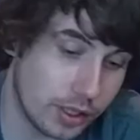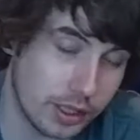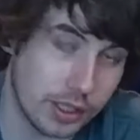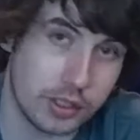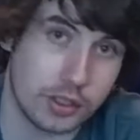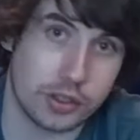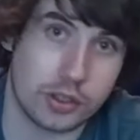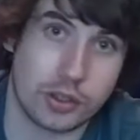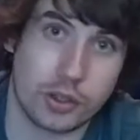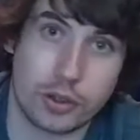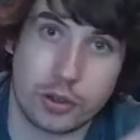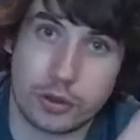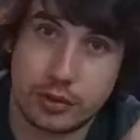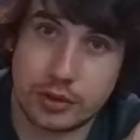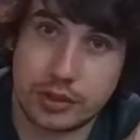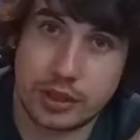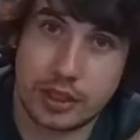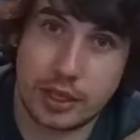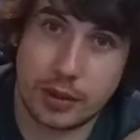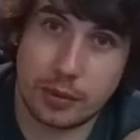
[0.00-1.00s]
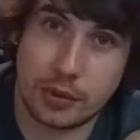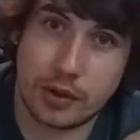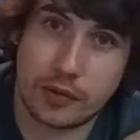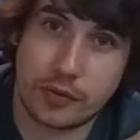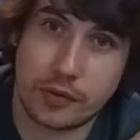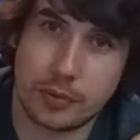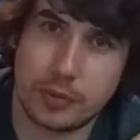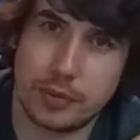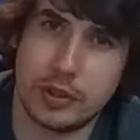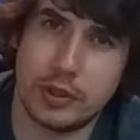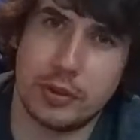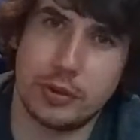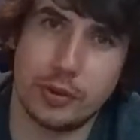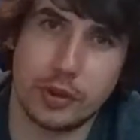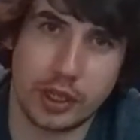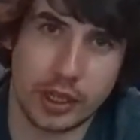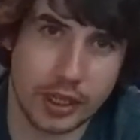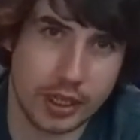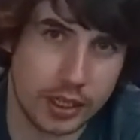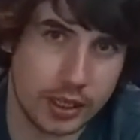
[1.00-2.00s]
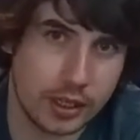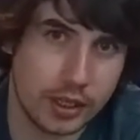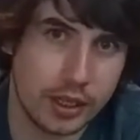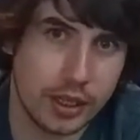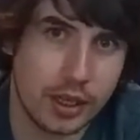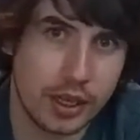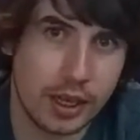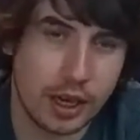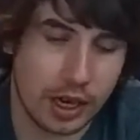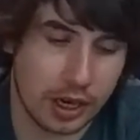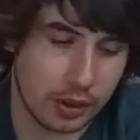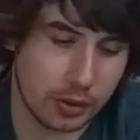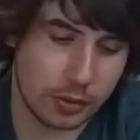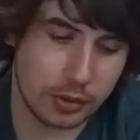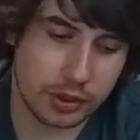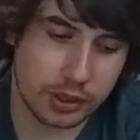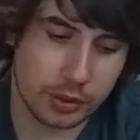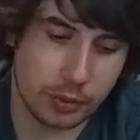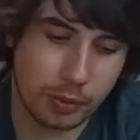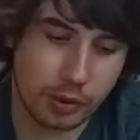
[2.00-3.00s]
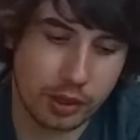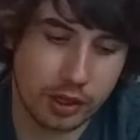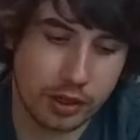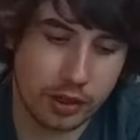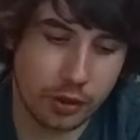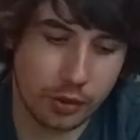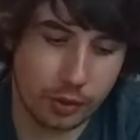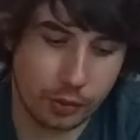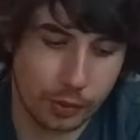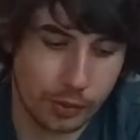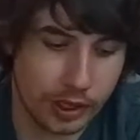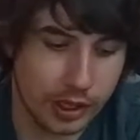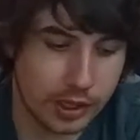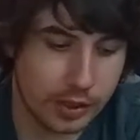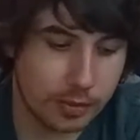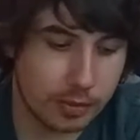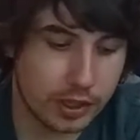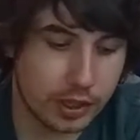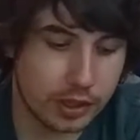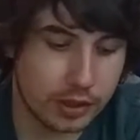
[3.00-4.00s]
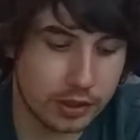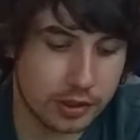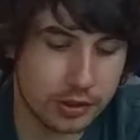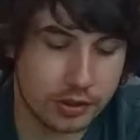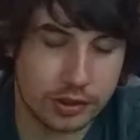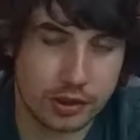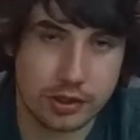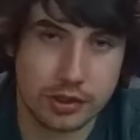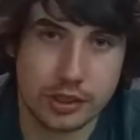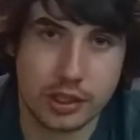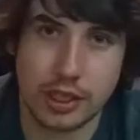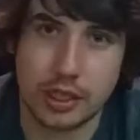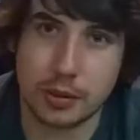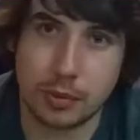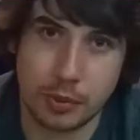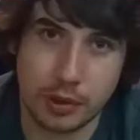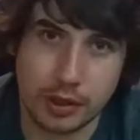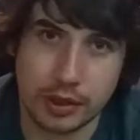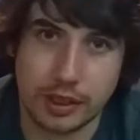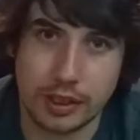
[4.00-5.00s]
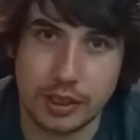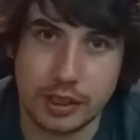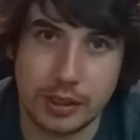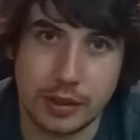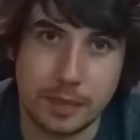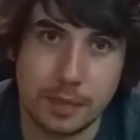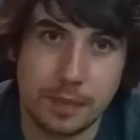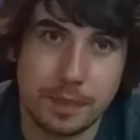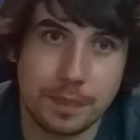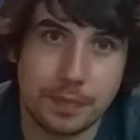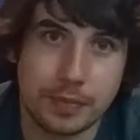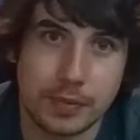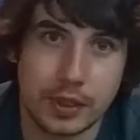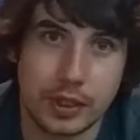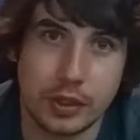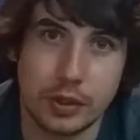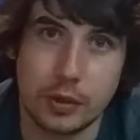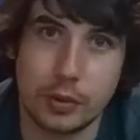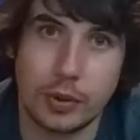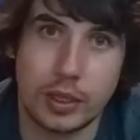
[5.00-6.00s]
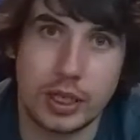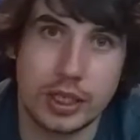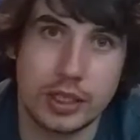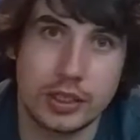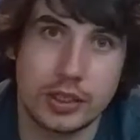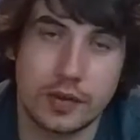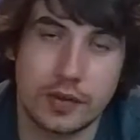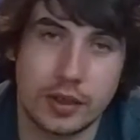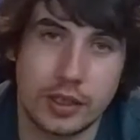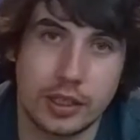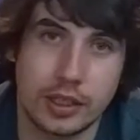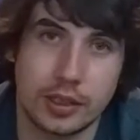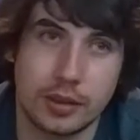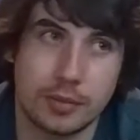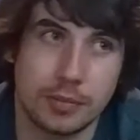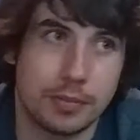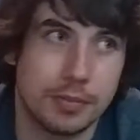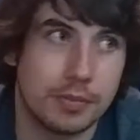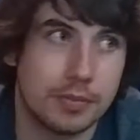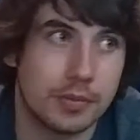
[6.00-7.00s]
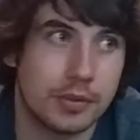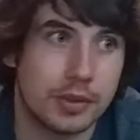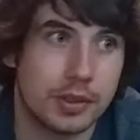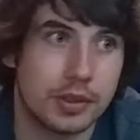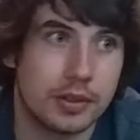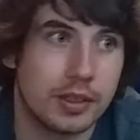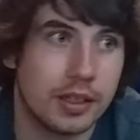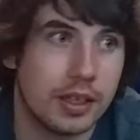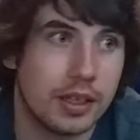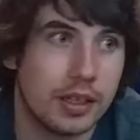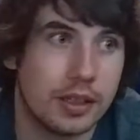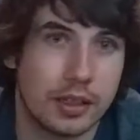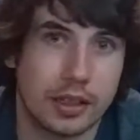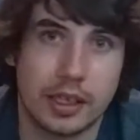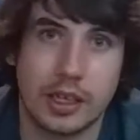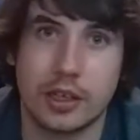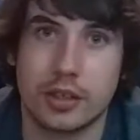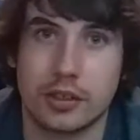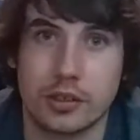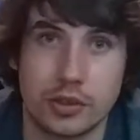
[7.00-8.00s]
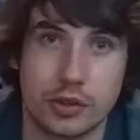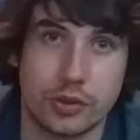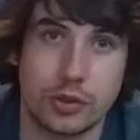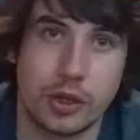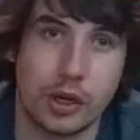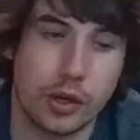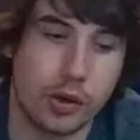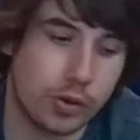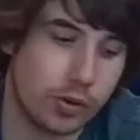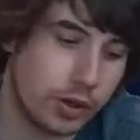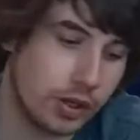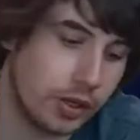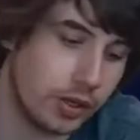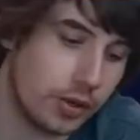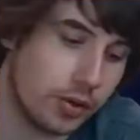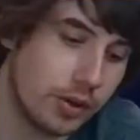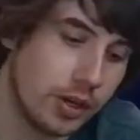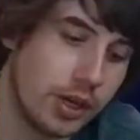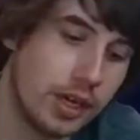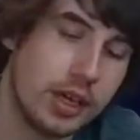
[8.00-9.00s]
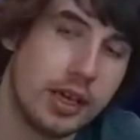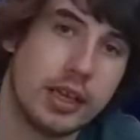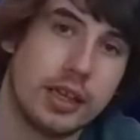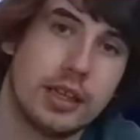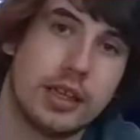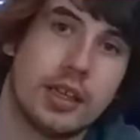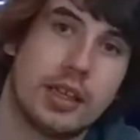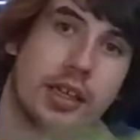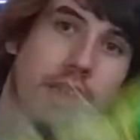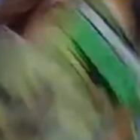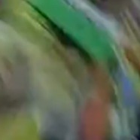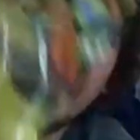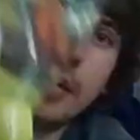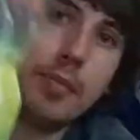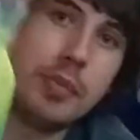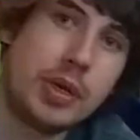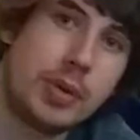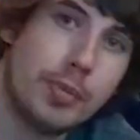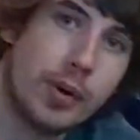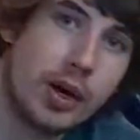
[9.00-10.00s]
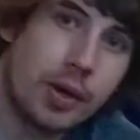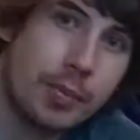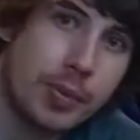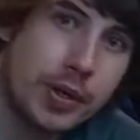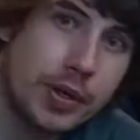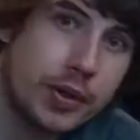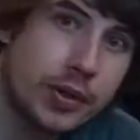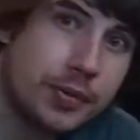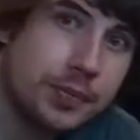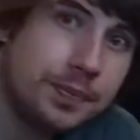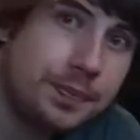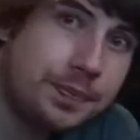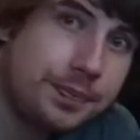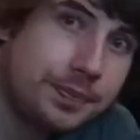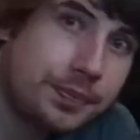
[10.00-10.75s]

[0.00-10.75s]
the Ninja Turtles that I want from the new line. I don't really want all the random characters. I just kind of want the new age of the characters you know. Like I got Bebop here.